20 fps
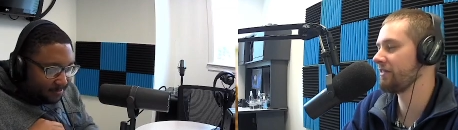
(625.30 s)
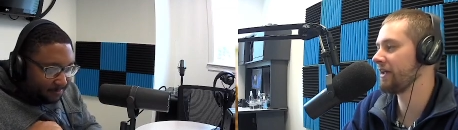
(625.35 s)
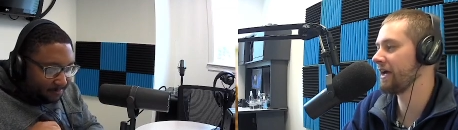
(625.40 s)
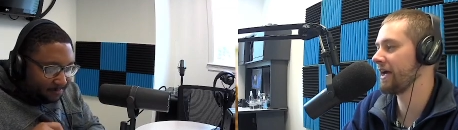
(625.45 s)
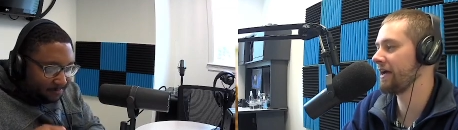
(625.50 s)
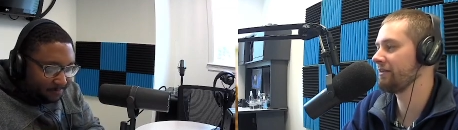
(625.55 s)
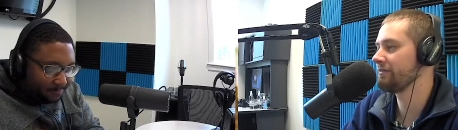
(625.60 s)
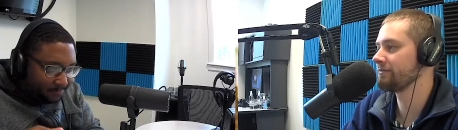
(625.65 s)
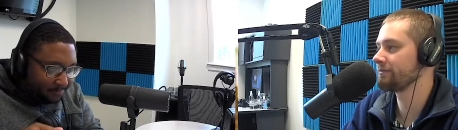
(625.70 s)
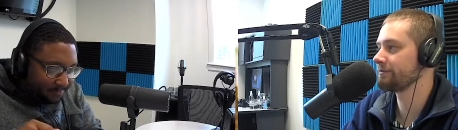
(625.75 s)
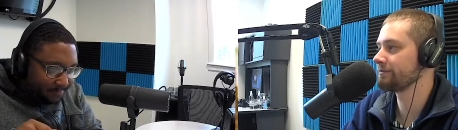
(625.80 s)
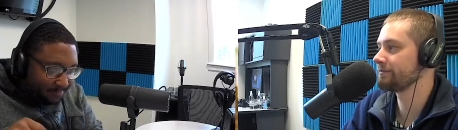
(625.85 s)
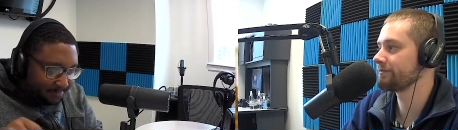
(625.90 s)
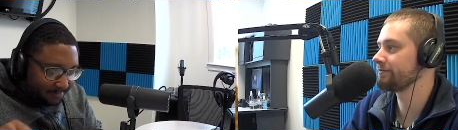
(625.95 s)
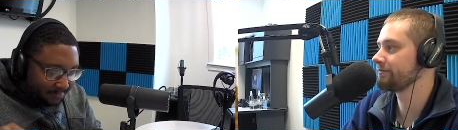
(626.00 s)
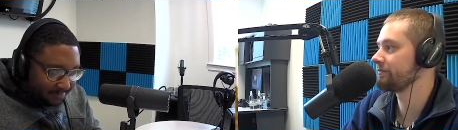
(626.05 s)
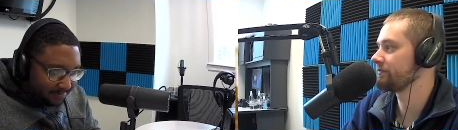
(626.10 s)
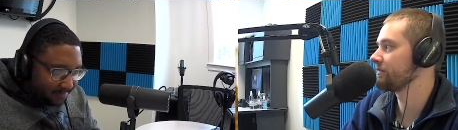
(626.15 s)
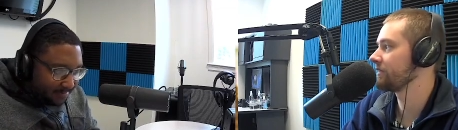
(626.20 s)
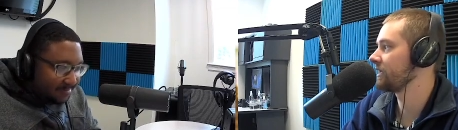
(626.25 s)
Speaker 1: on that
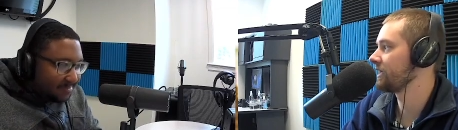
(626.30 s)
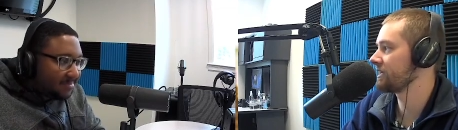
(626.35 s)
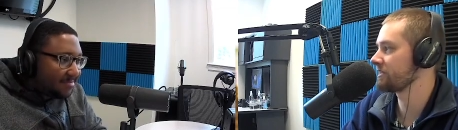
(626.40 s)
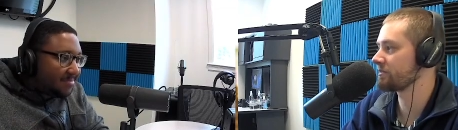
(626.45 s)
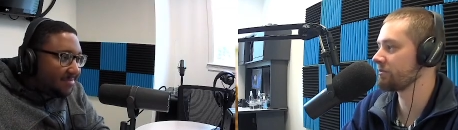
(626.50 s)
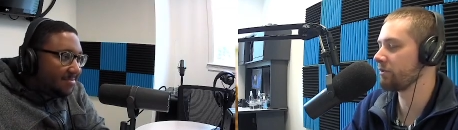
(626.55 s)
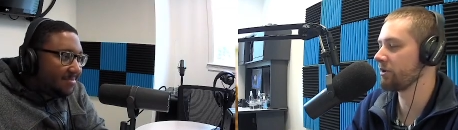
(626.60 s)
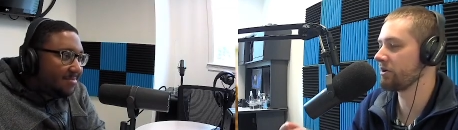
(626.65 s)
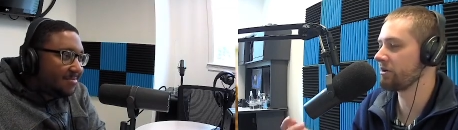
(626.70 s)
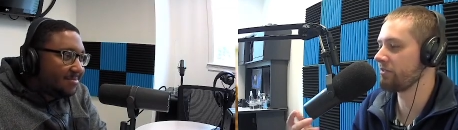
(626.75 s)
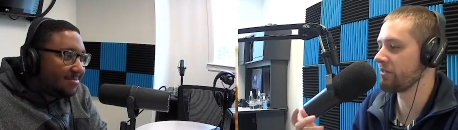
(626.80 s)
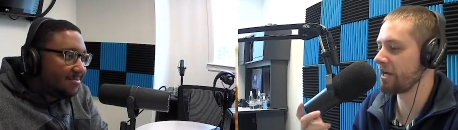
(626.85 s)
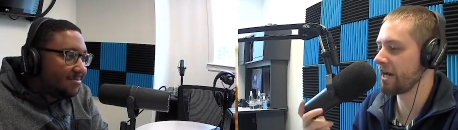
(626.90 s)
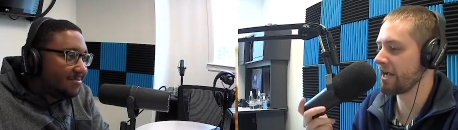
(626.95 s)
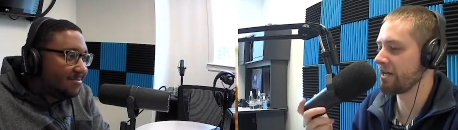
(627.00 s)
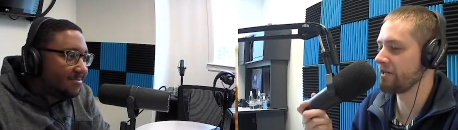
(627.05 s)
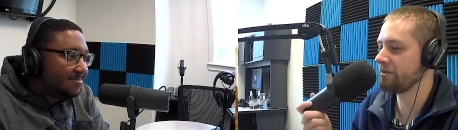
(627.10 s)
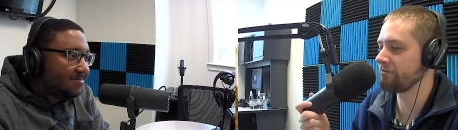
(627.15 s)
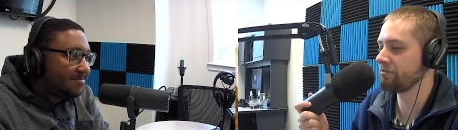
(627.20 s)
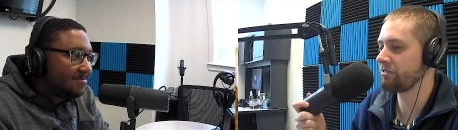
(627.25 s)
as a player that
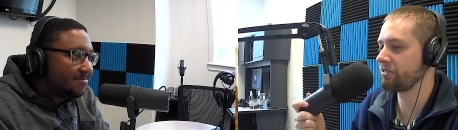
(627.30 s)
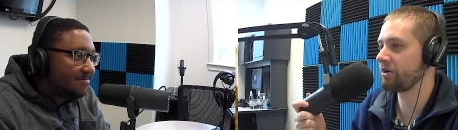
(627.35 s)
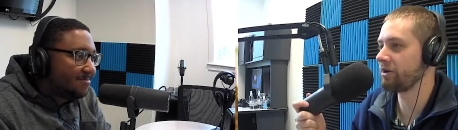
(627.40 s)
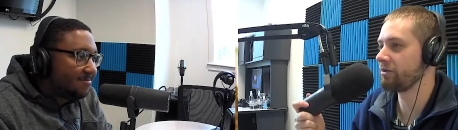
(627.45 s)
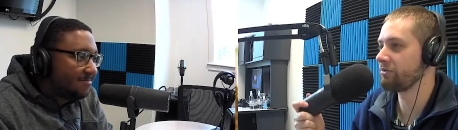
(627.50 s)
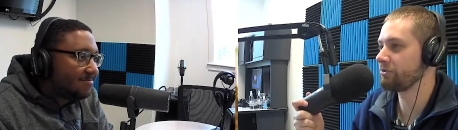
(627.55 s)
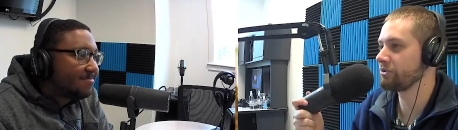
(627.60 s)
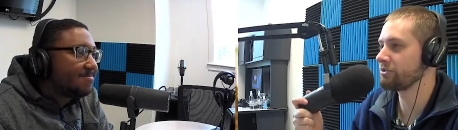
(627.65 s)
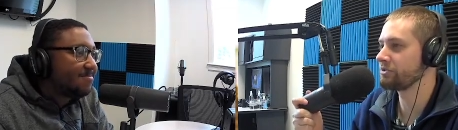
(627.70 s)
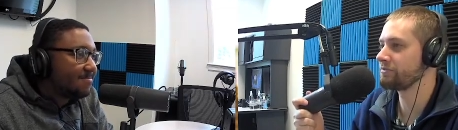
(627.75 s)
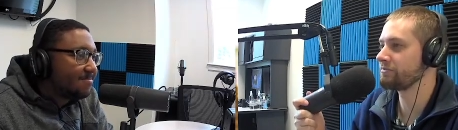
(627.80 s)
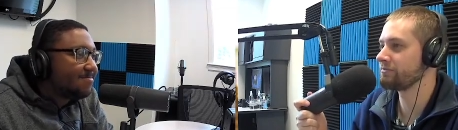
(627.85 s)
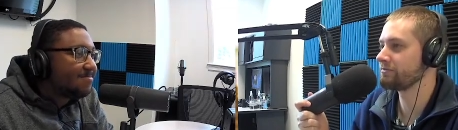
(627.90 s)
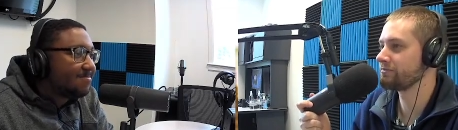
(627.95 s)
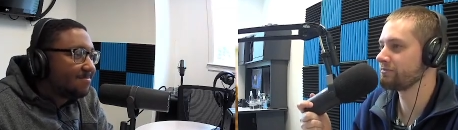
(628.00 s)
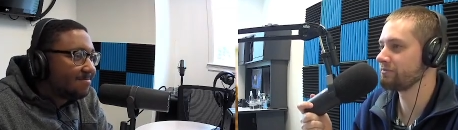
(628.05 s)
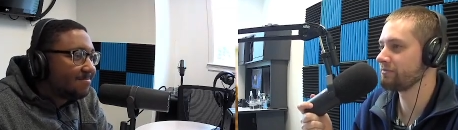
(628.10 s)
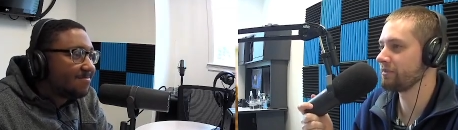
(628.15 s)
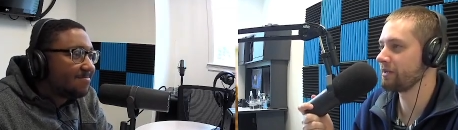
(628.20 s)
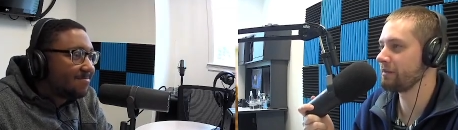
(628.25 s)
I never thought would
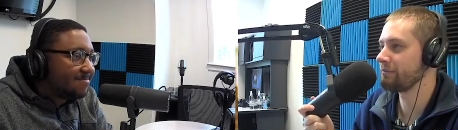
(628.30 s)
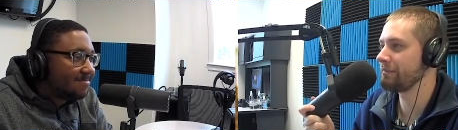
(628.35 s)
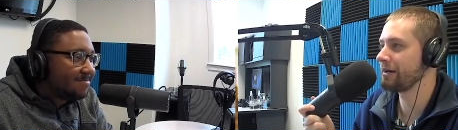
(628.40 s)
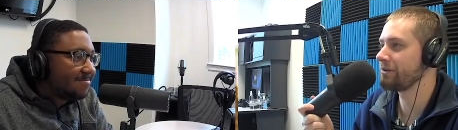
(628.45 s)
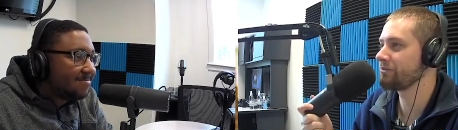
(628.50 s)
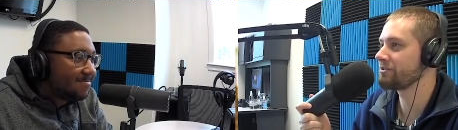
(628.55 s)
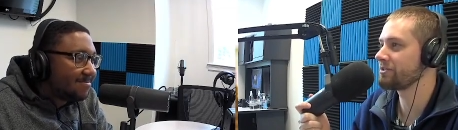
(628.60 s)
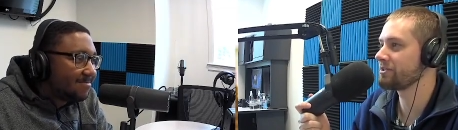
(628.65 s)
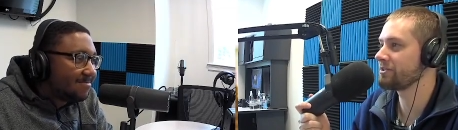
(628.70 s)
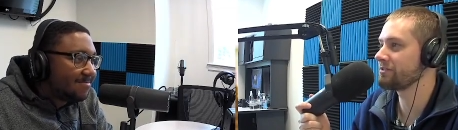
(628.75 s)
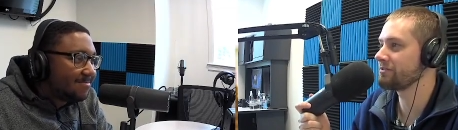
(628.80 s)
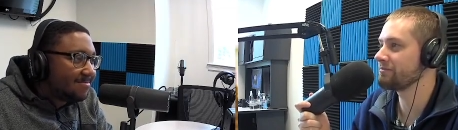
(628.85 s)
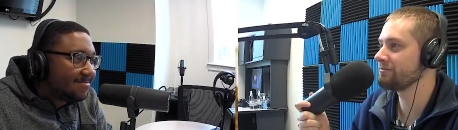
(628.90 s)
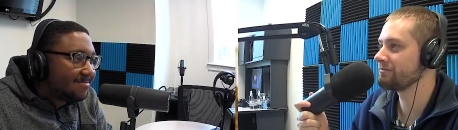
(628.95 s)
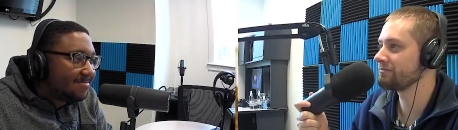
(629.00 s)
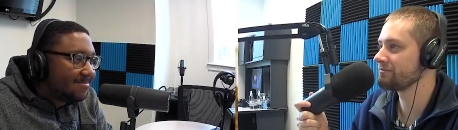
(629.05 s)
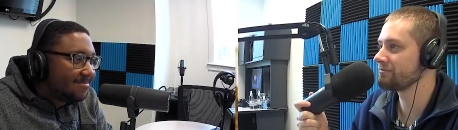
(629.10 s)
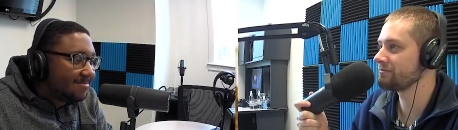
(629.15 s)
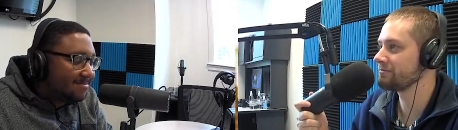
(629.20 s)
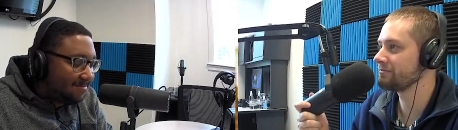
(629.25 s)
amount to
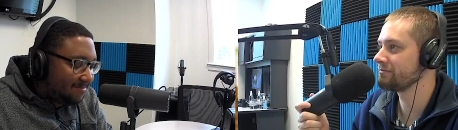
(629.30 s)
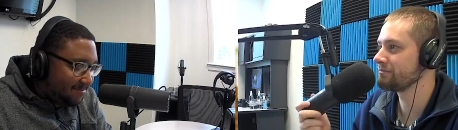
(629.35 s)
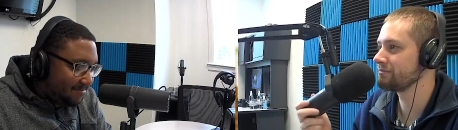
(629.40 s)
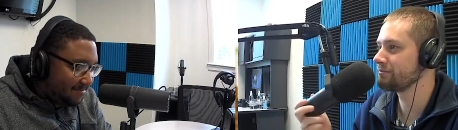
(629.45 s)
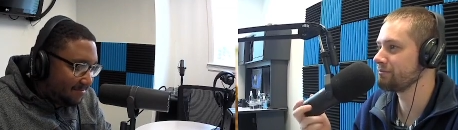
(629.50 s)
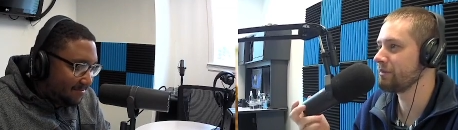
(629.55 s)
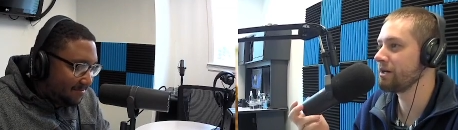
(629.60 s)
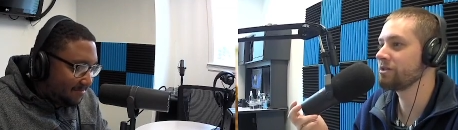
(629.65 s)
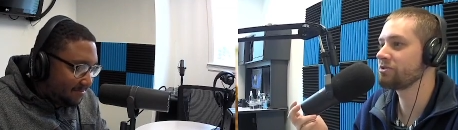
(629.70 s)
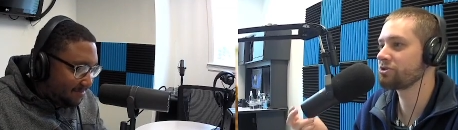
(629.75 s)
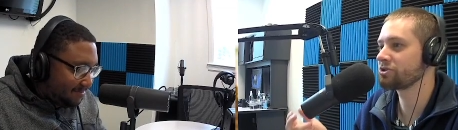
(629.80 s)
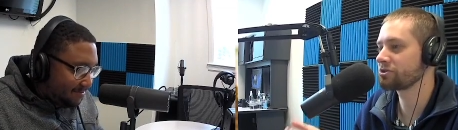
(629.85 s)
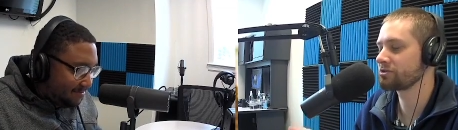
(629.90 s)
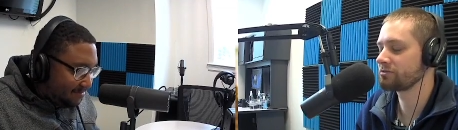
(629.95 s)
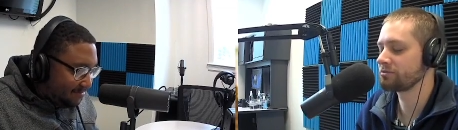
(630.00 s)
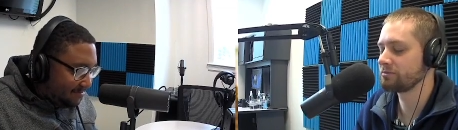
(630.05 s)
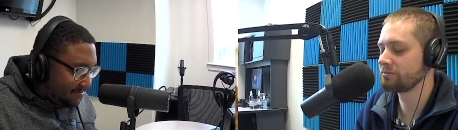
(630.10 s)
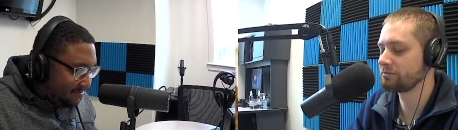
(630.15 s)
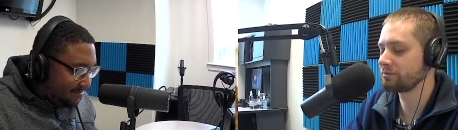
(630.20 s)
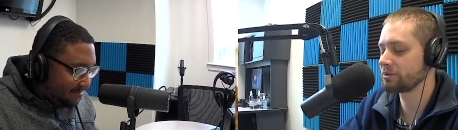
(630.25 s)
much
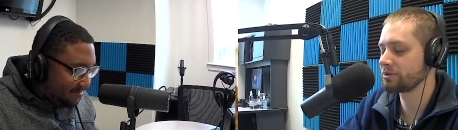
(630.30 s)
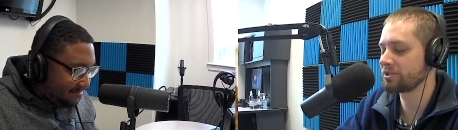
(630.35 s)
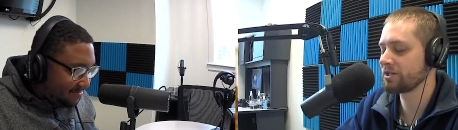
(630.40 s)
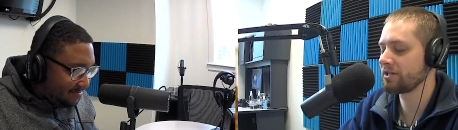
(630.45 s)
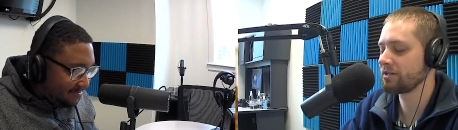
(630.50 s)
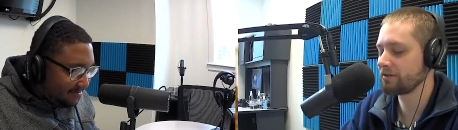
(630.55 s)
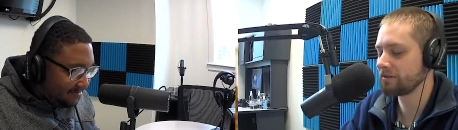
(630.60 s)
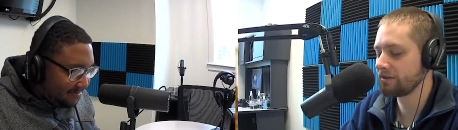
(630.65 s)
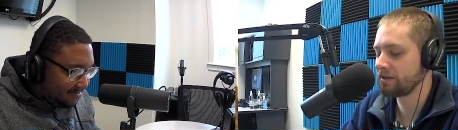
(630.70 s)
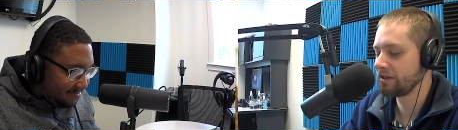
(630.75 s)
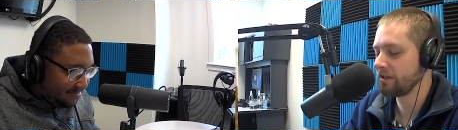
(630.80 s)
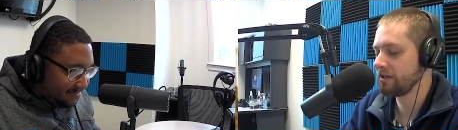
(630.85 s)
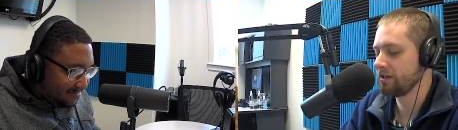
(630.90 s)
per se.